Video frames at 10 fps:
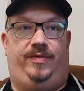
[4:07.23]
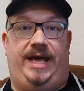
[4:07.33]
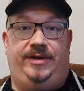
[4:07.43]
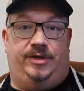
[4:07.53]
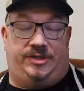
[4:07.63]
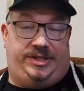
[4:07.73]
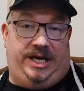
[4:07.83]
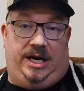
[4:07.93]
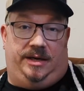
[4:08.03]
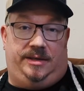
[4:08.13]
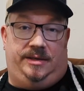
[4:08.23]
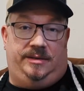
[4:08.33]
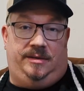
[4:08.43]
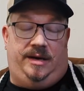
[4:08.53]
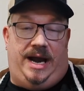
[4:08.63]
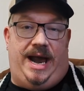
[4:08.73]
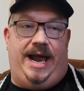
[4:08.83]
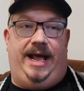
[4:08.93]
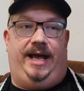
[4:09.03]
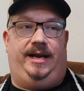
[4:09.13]
then you're stuck.
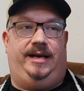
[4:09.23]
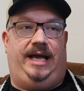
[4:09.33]
And